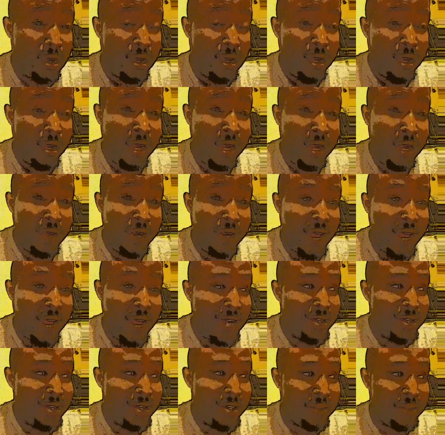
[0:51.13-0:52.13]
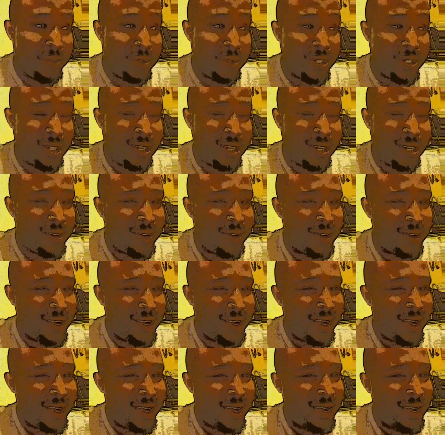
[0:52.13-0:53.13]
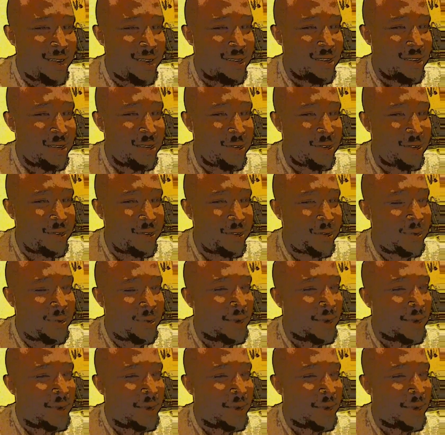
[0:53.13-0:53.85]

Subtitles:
even that shit was a little, you know,